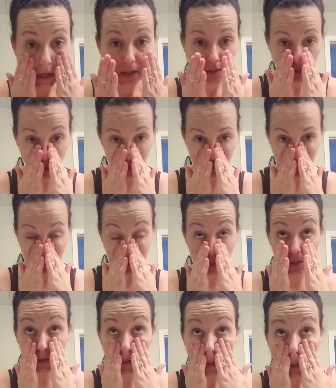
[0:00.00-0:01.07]
So I'm
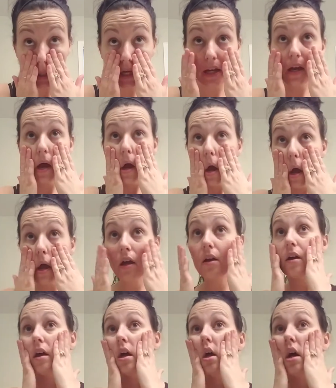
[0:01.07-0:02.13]
literally
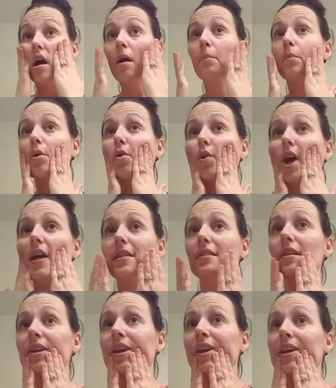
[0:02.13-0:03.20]

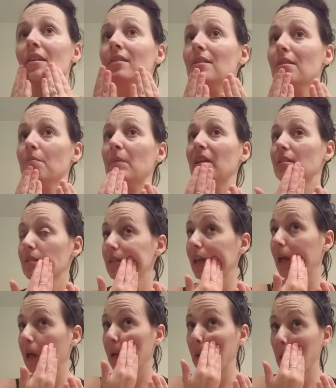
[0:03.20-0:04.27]
pressing it into my
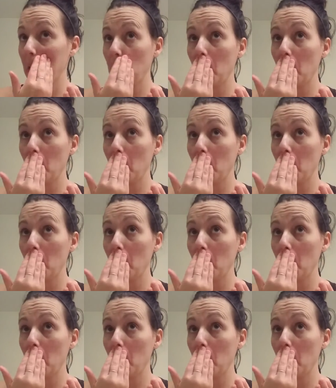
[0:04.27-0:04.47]
skin.